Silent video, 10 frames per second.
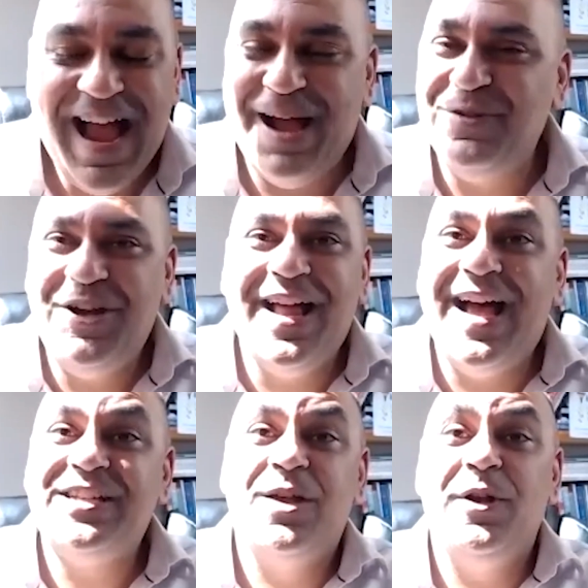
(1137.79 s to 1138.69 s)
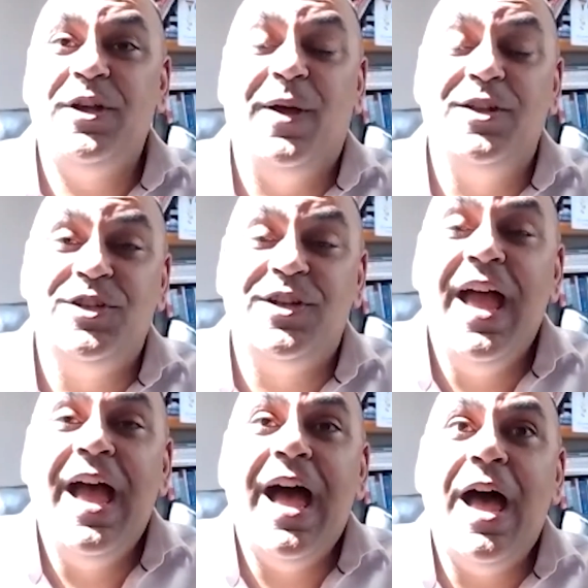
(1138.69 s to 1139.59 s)
I'm not here to ask about your budget.
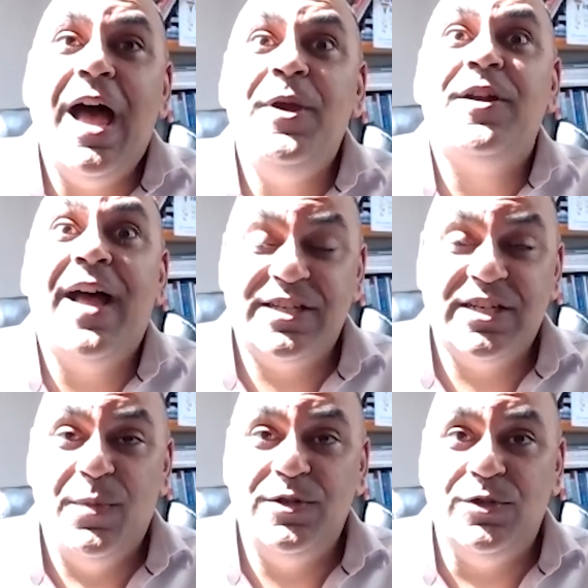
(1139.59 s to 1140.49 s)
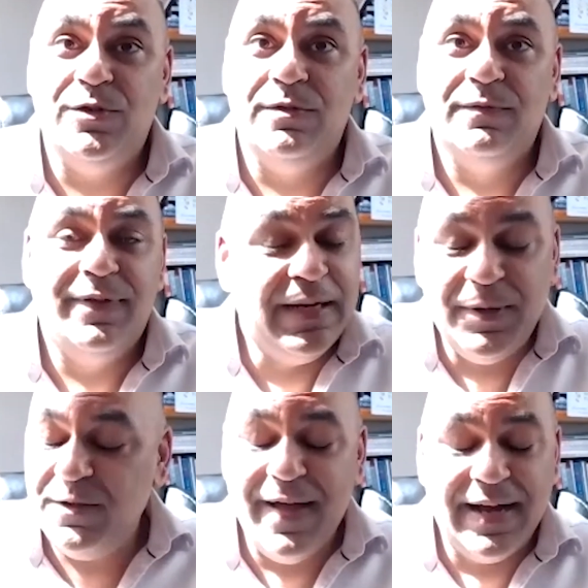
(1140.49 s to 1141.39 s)
I'm here to ask about you. Forget about
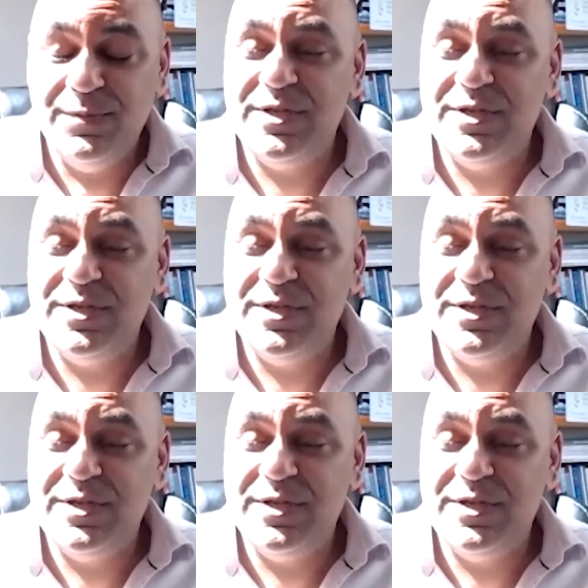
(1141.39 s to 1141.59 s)
the fact I'm a